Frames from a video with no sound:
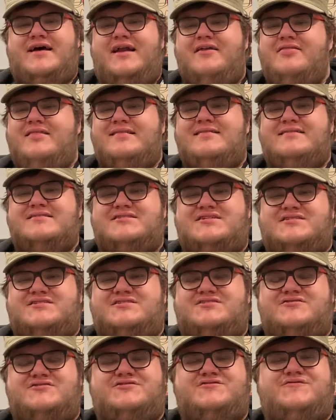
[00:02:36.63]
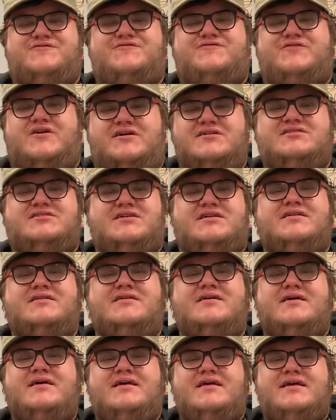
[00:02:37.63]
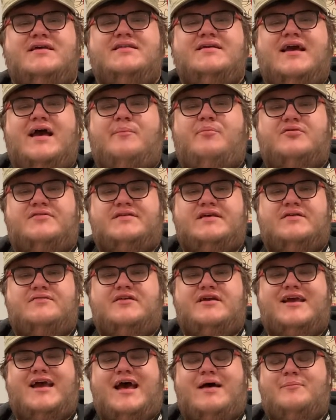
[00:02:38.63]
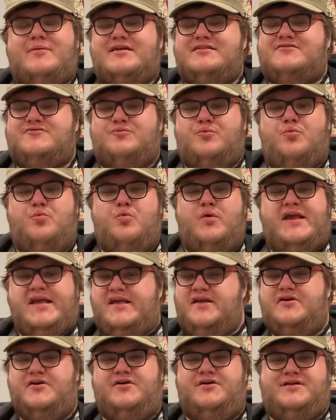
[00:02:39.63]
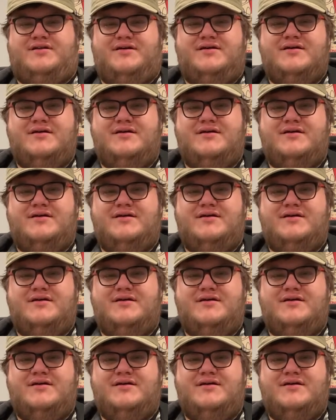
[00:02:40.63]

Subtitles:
I don't think there's a search function in the Apple TV app. It's weird.